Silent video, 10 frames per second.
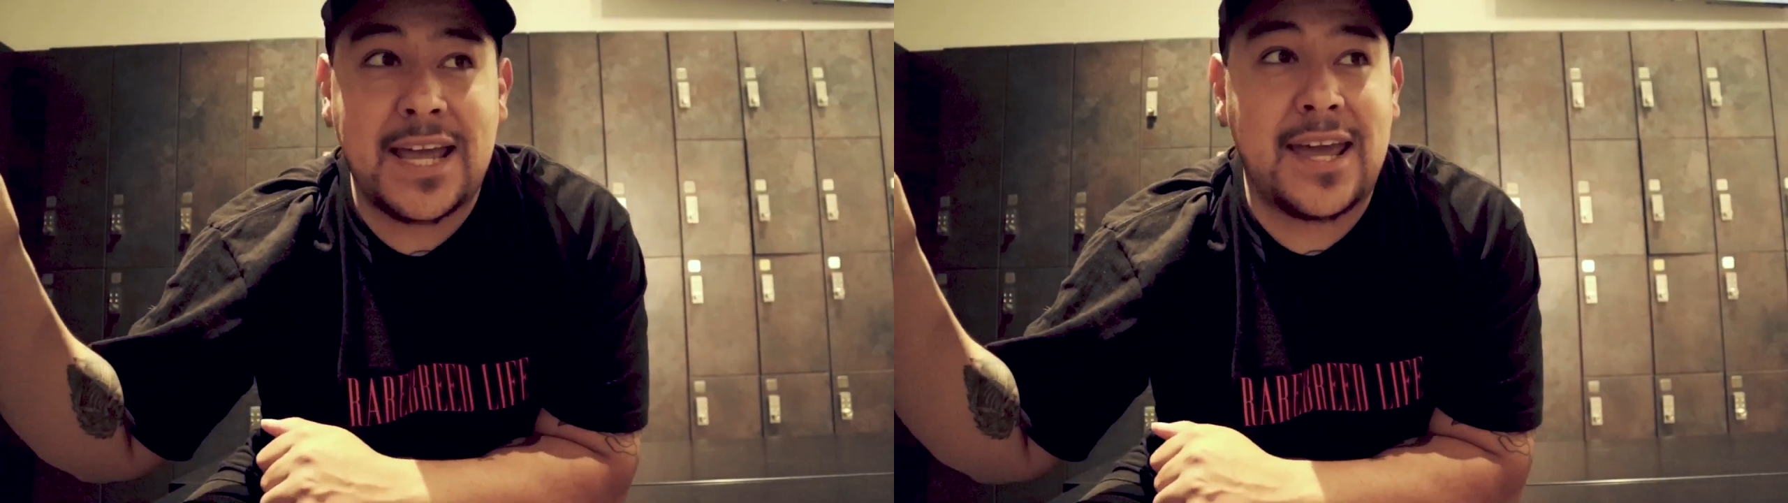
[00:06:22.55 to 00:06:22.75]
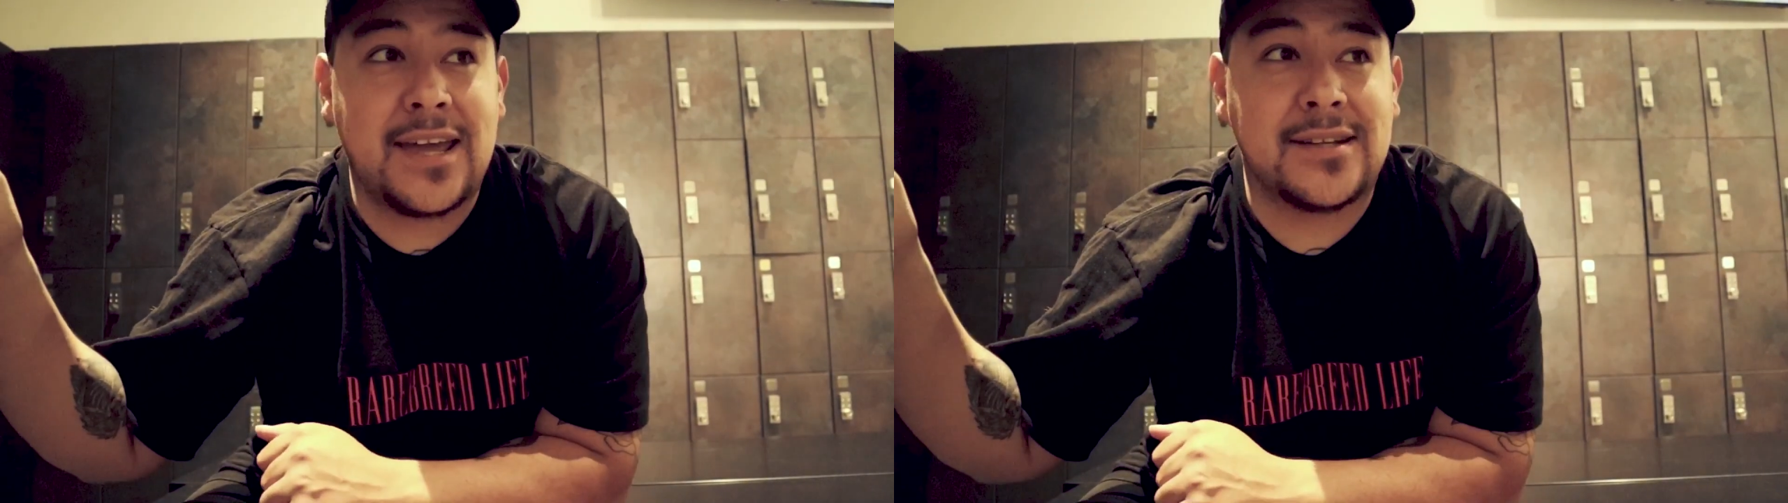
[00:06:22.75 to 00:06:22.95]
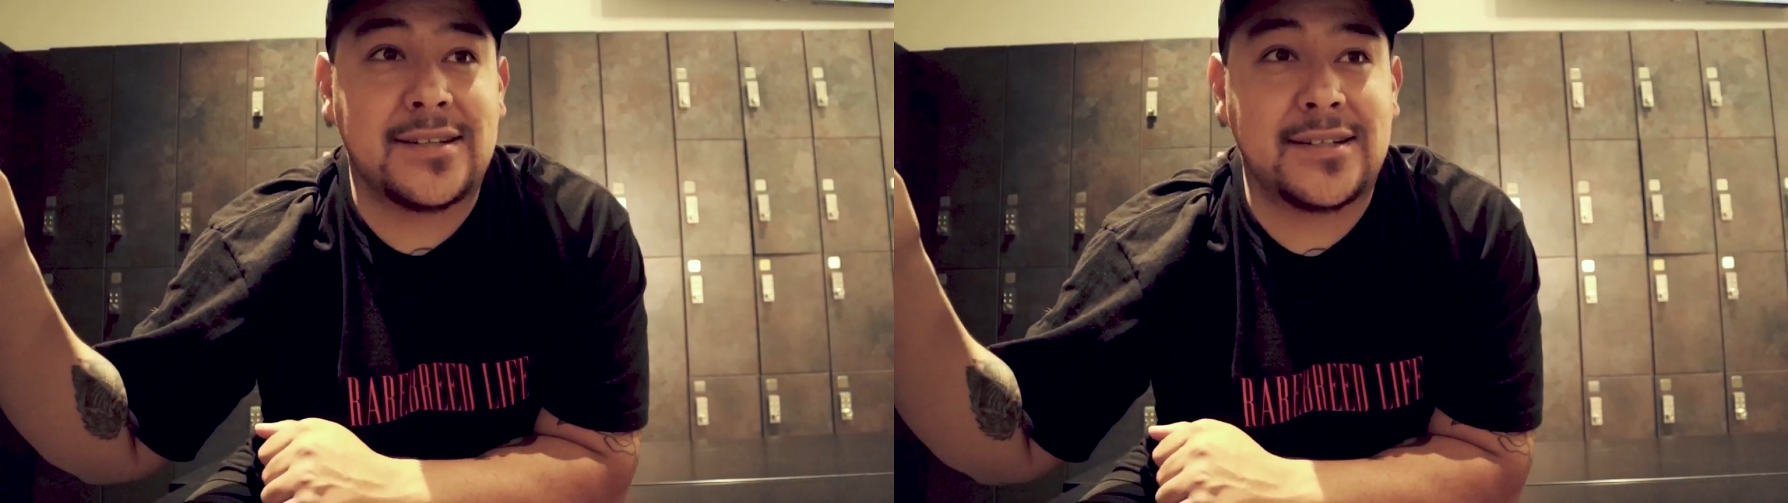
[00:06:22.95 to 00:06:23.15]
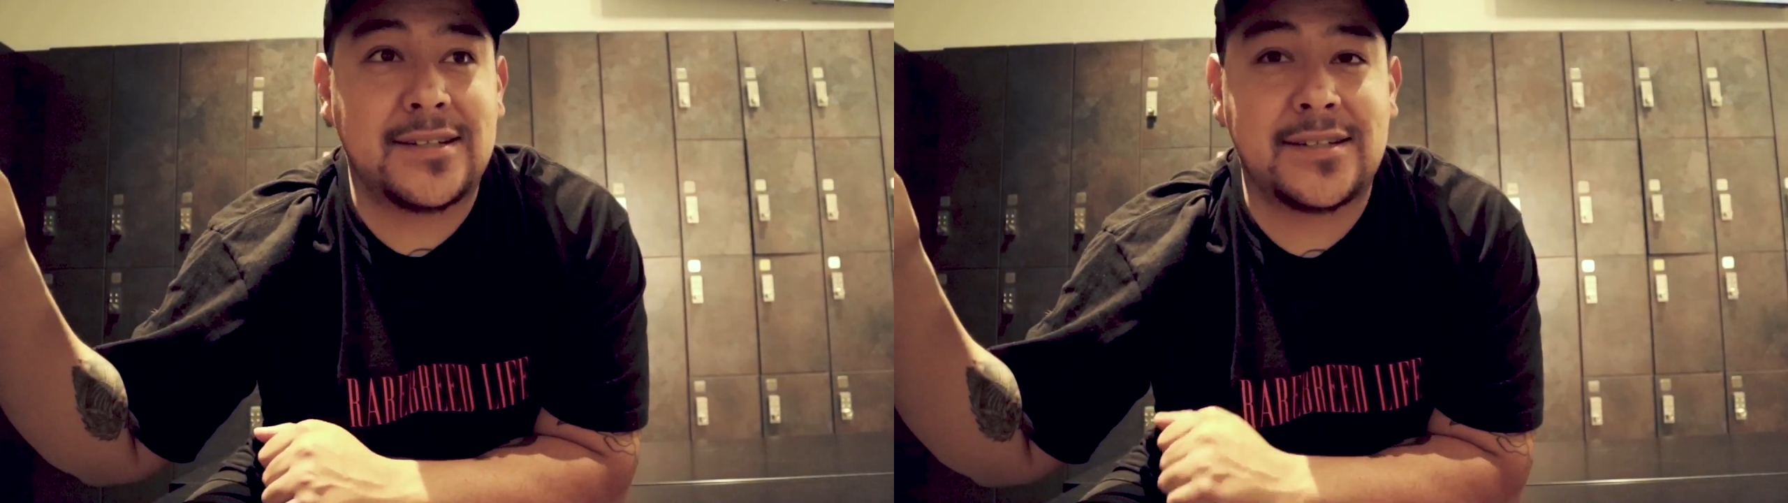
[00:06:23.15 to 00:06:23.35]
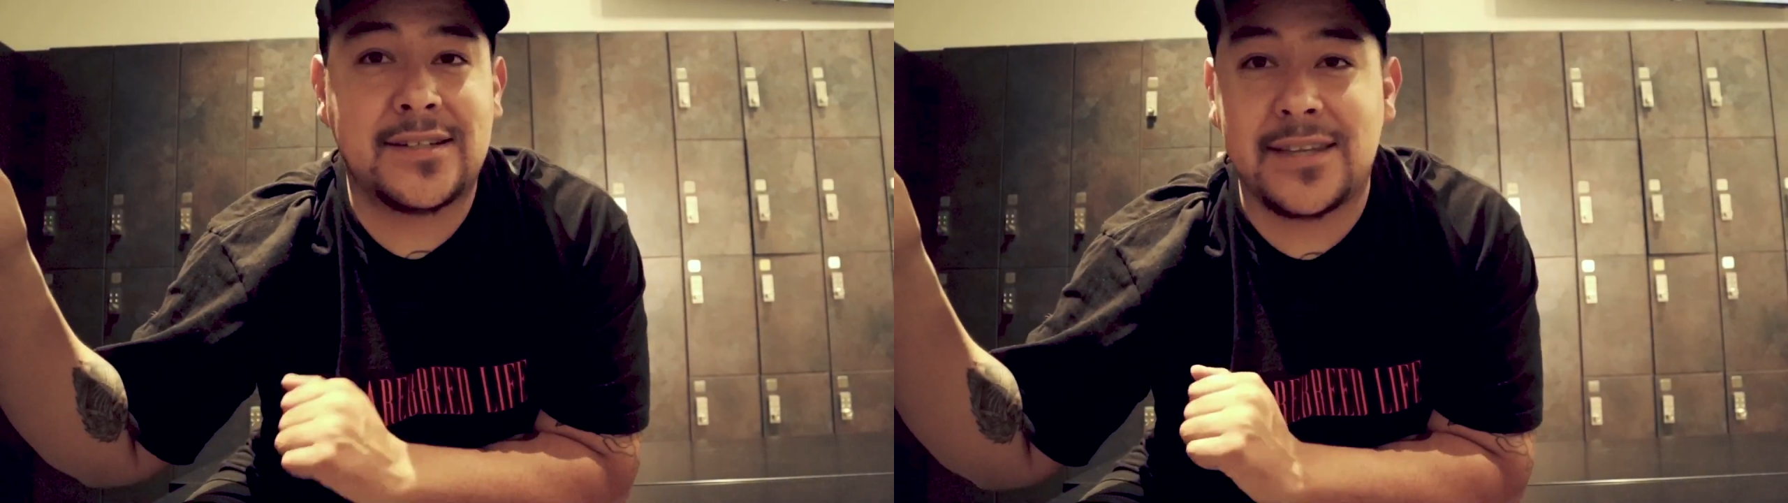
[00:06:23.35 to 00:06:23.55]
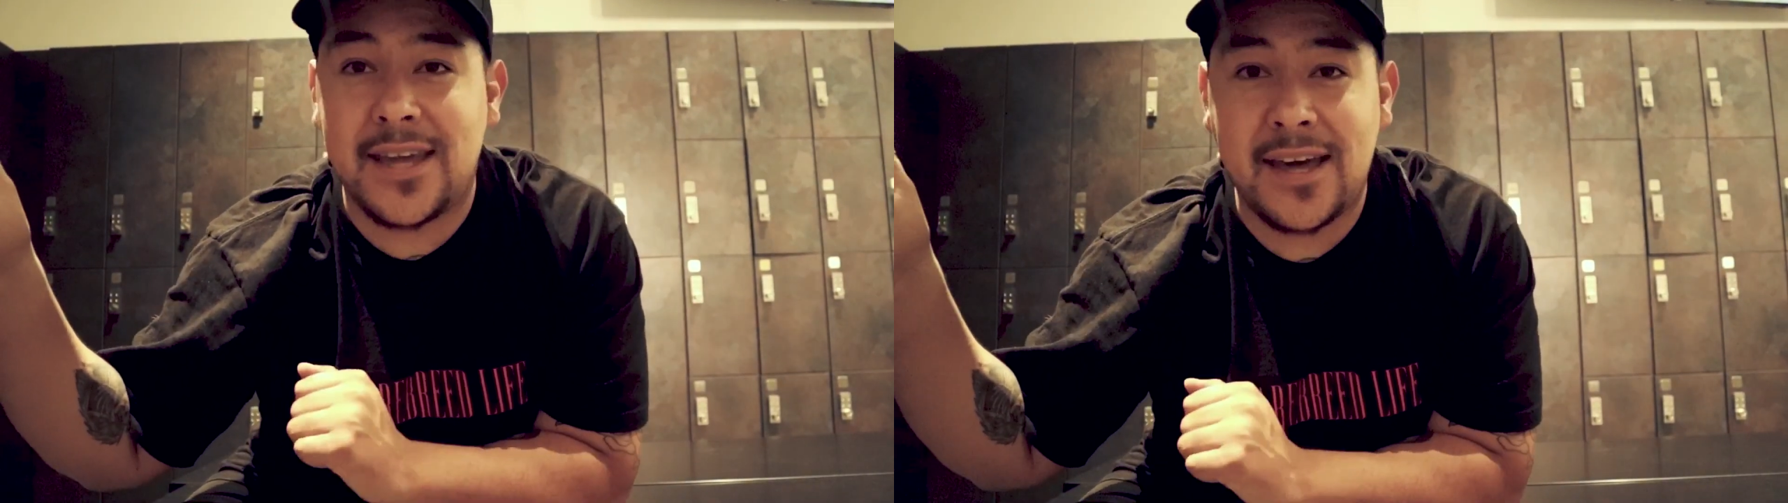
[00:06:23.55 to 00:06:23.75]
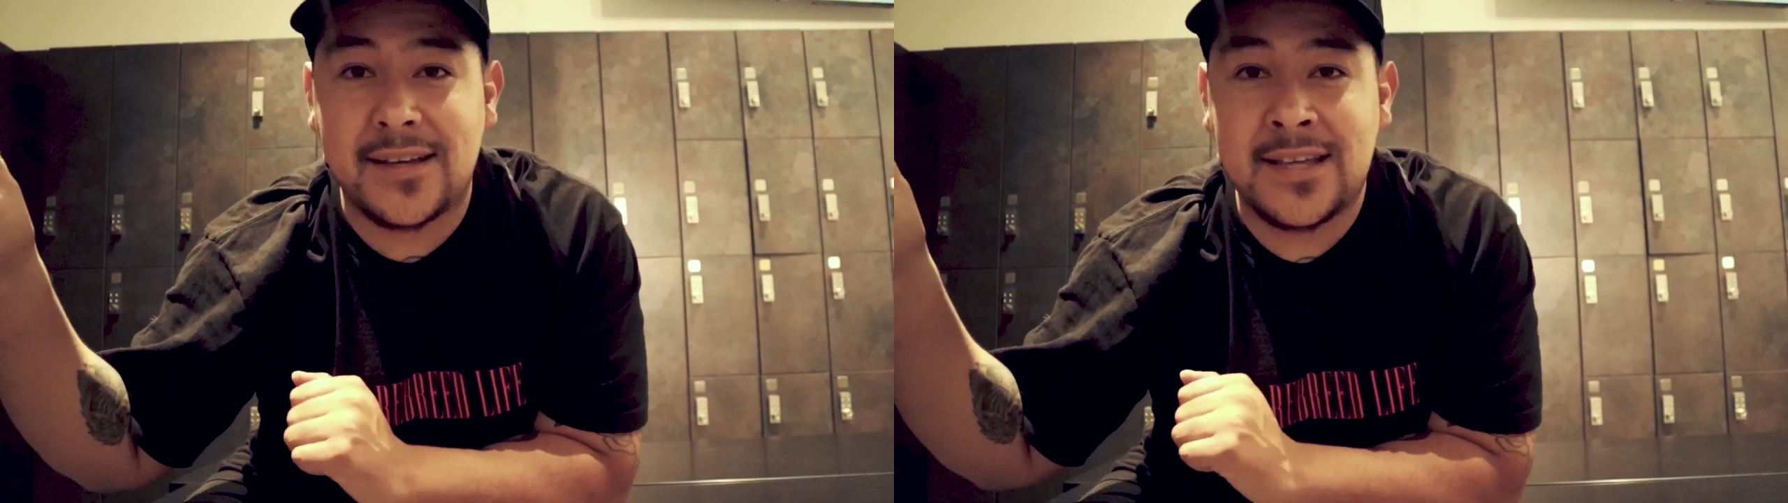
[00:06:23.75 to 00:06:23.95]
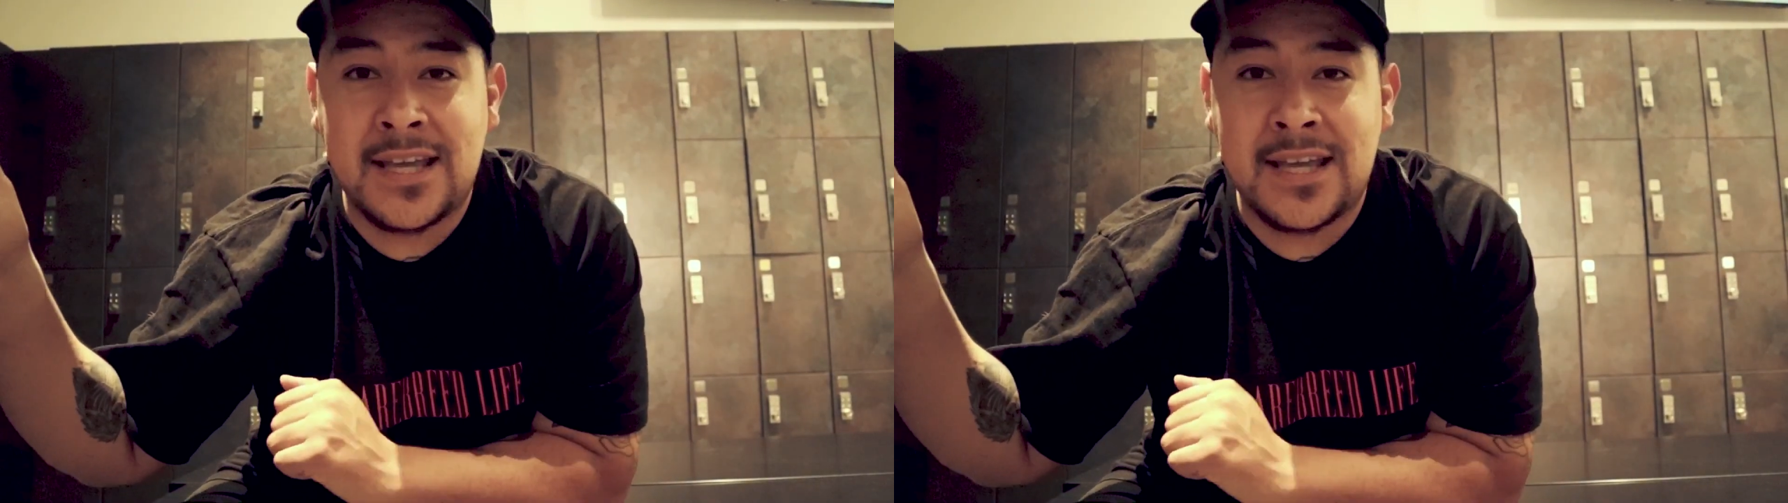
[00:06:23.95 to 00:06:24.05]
and yeah,